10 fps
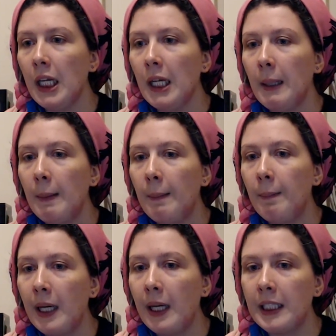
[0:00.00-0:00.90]

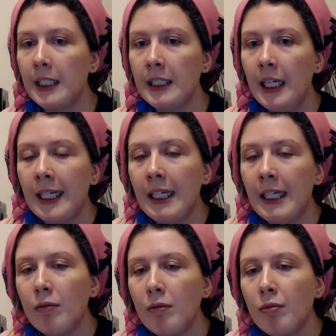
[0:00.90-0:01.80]
But he
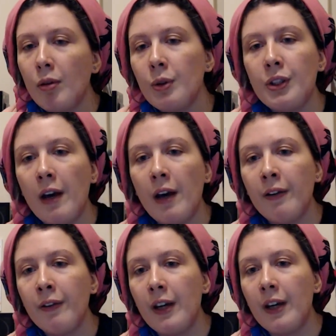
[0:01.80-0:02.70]
wrote stuff
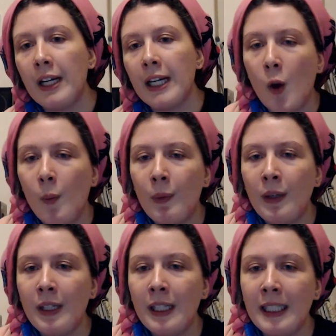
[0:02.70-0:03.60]
against the homilies
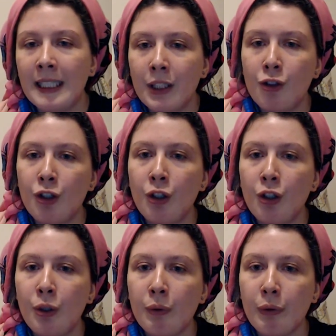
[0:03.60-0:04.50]
against the
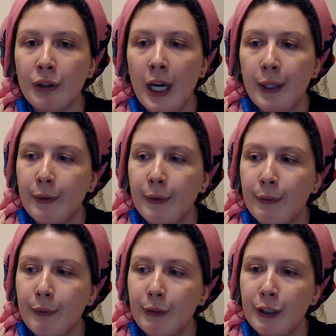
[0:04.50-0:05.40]
Jews, that we should
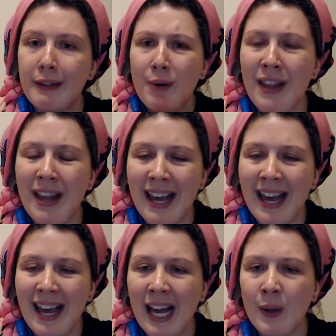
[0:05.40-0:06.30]
burn their
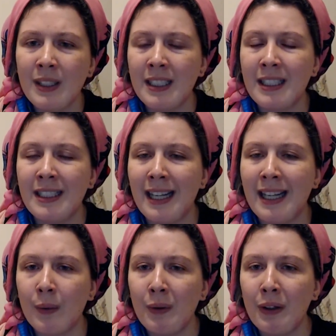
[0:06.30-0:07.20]
houses down.
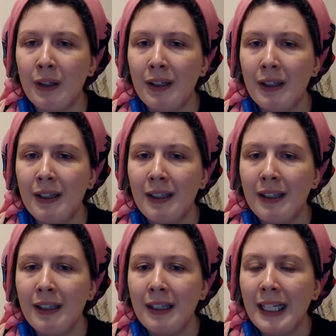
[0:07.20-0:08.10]

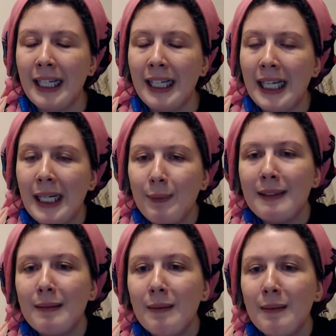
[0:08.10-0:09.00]
He was
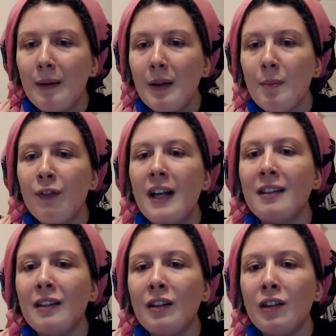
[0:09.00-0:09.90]

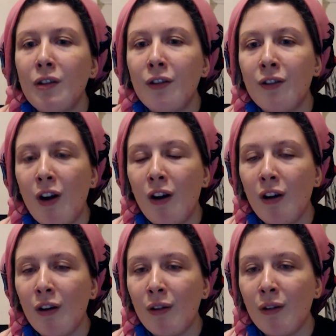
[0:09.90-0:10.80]
professing to
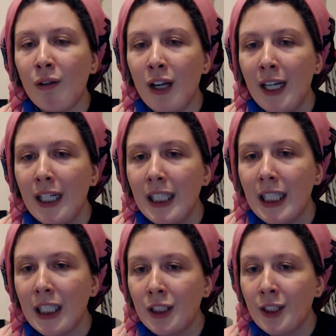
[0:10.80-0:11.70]
follow
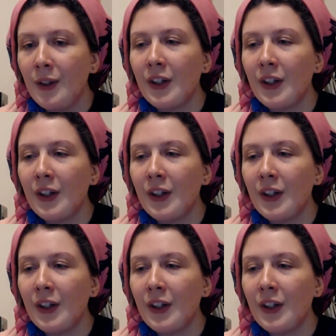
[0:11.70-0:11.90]
Yeshua,